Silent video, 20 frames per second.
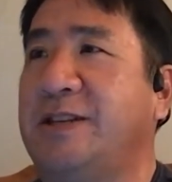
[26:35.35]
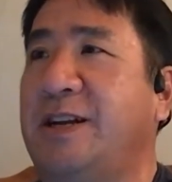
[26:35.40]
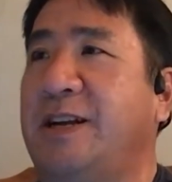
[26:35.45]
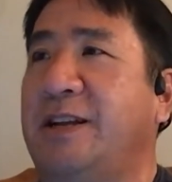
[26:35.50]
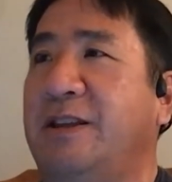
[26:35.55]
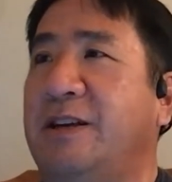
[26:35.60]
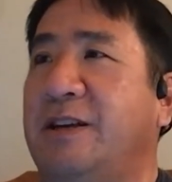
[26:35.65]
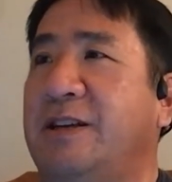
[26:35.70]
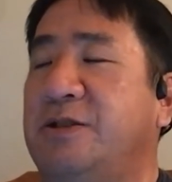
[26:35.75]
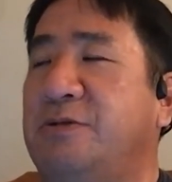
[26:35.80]
And I
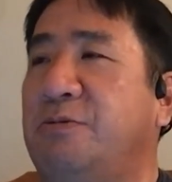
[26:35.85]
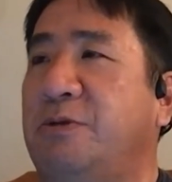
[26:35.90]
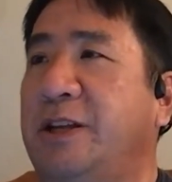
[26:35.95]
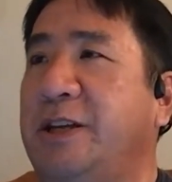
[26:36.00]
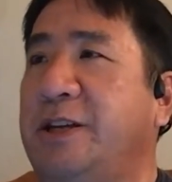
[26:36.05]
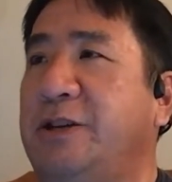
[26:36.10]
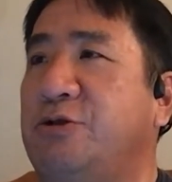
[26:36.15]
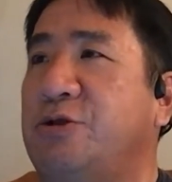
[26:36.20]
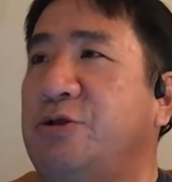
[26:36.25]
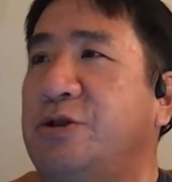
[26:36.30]
thought it's
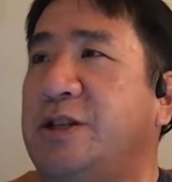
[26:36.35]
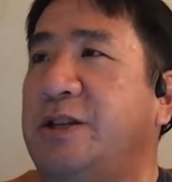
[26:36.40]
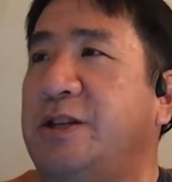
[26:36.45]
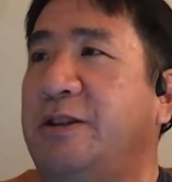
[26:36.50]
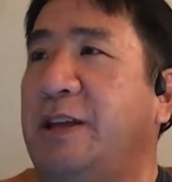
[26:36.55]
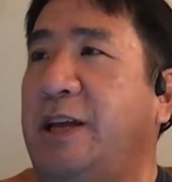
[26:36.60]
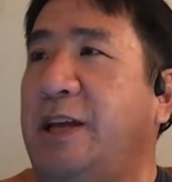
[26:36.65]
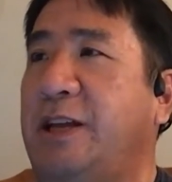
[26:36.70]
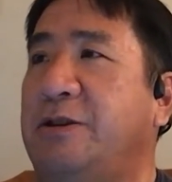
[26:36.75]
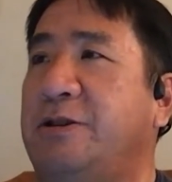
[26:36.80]
really
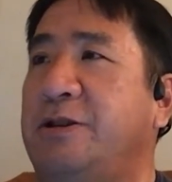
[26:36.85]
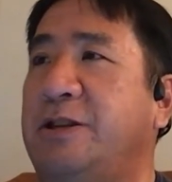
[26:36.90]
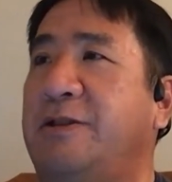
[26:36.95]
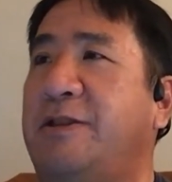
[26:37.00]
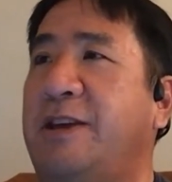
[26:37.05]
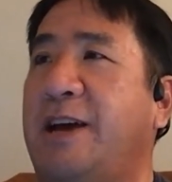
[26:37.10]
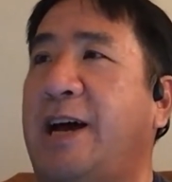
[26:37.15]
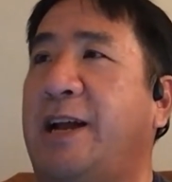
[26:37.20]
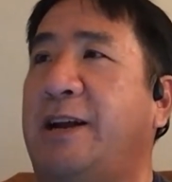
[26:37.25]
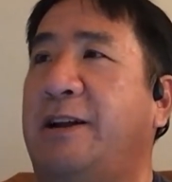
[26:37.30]
interesting that you did
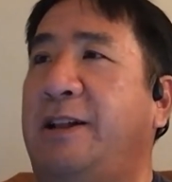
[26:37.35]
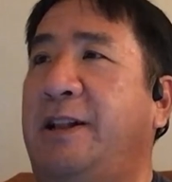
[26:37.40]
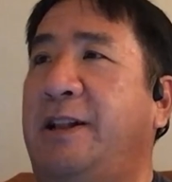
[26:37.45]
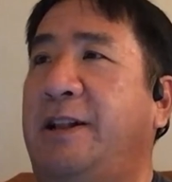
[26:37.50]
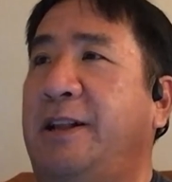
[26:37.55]
that.